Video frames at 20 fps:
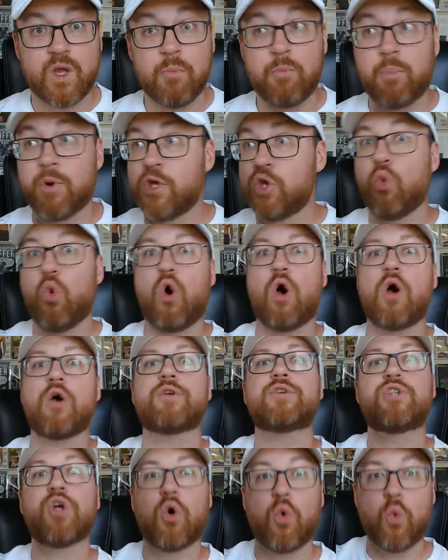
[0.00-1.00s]
but you
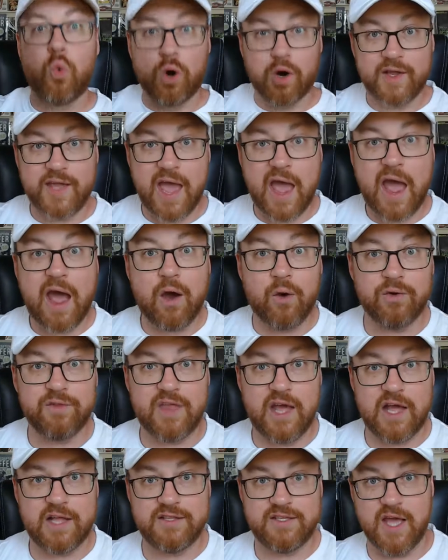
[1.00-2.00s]
also work out
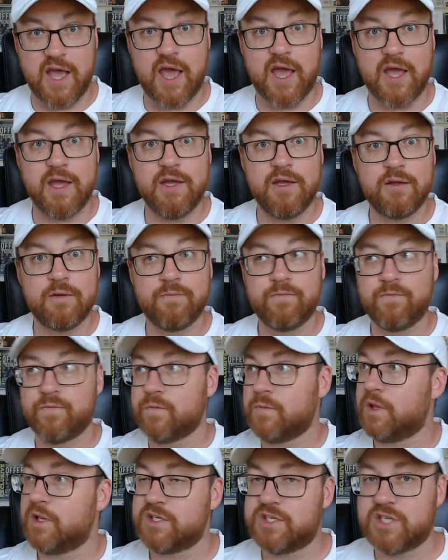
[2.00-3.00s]
that day,
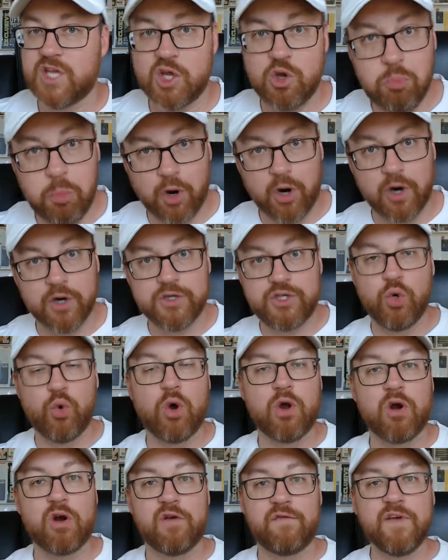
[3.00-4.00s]
let's say you burn
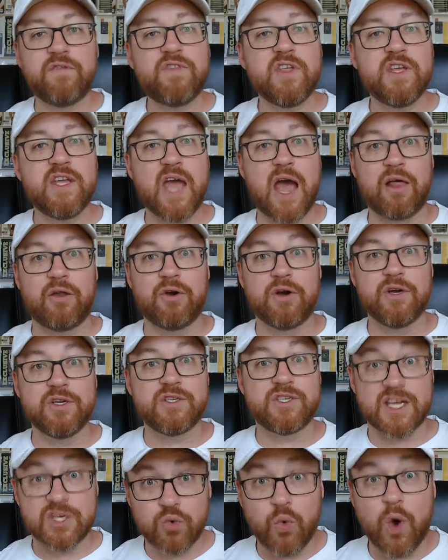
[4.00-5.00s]
250 calories,
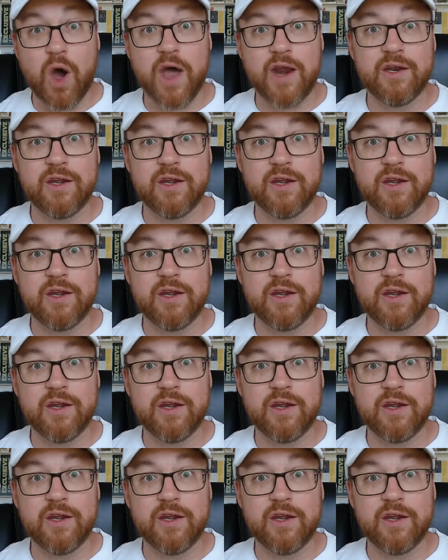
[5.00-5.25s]
guess what?